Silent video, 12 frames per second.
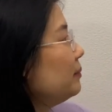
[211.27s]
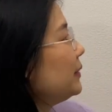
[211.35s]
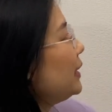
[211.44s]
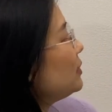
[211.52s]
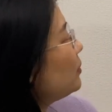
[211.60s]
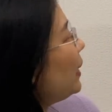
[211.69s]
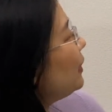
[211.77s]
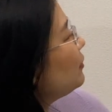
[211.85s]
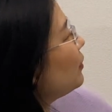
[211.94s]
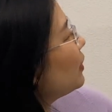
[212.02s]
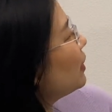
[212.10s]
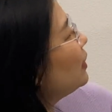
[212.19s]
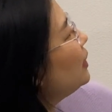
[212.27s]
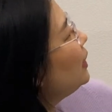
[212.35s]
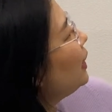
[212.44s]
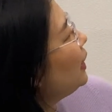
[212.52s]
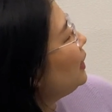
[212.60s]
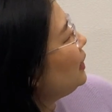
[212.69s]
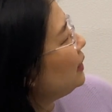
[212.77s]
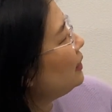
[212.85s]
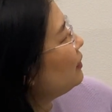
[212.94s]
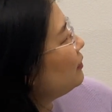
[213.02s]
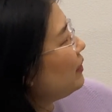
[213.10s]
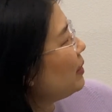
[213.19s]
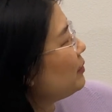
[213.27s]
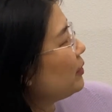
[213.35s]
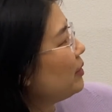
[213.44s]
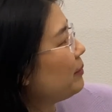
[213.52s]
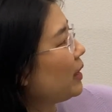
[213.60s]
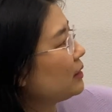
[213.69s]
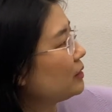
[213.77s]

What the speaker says: That's why for either February, March,